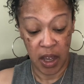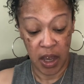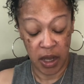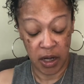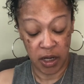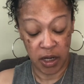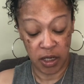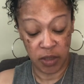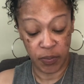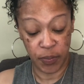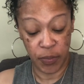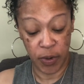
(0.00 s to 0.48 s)

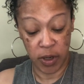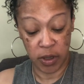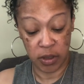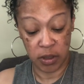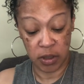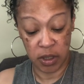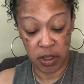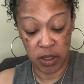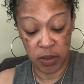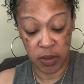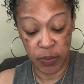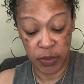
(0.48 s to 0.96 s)
and this
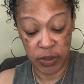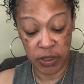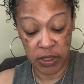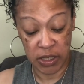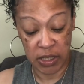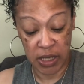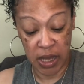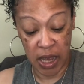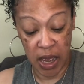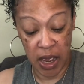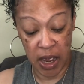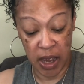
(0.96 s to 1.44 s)
person is
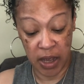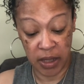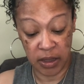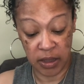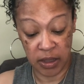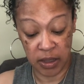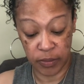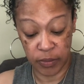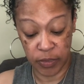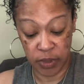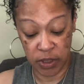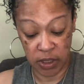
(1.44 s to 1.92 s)
beside
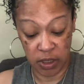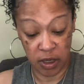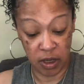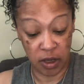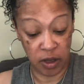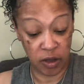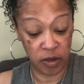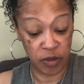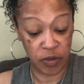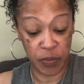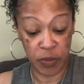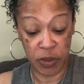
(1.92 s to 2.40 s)

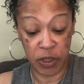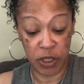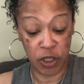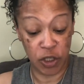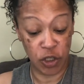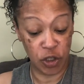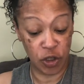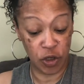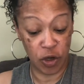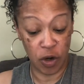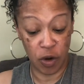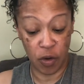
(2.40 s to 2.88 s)
themselves
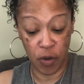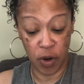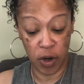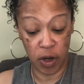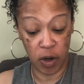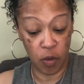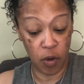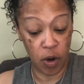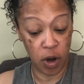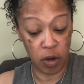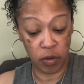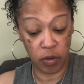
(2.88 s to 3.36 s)
because you don't want to
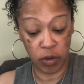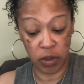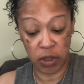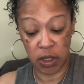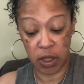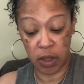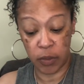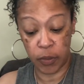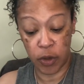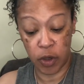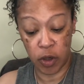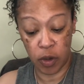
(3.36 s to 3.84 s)
work with
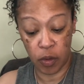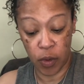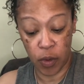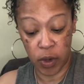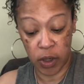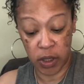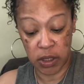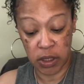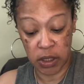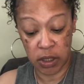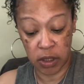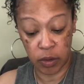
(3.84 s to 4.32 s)
them, you don't
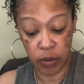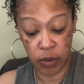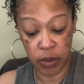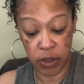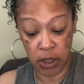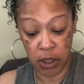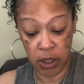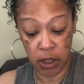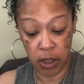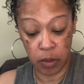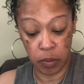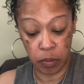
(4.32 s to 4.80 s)
want to deal with
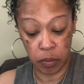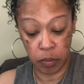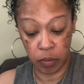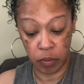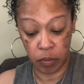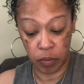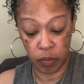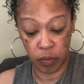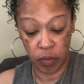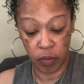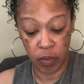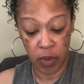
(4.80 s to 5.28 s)
them.
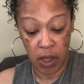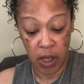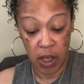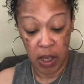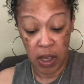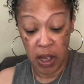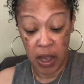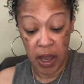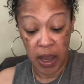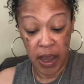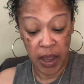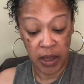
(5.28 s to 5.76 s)

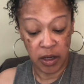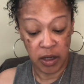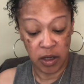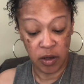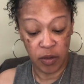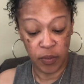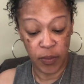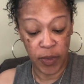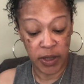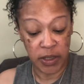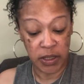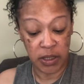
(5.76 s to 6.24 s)
And
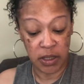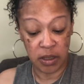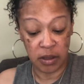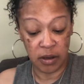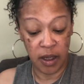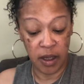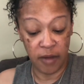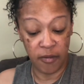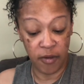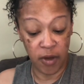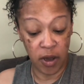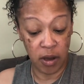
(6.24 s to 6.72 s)
you may still
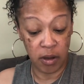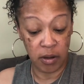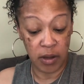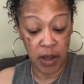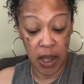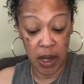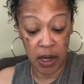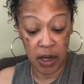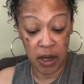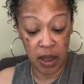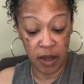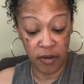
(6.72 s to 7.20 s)
have a whole
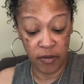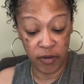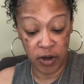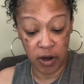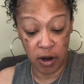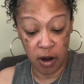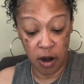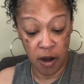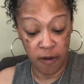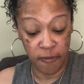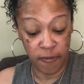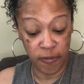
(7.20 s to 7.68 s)
lot of love in your
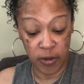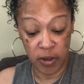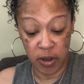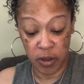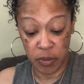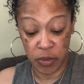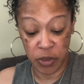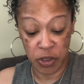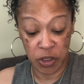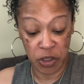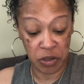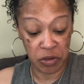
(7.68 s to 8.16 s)
heart for them,
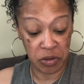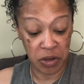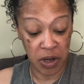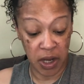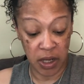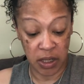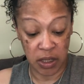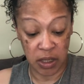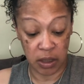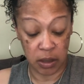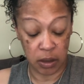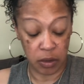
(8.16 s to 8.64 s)
but you're
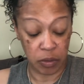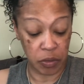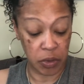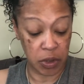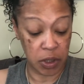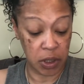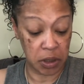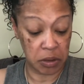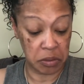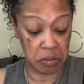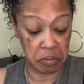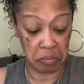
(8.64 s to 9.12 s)
not dealing with
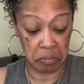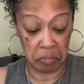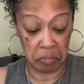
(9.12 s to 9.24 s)
it.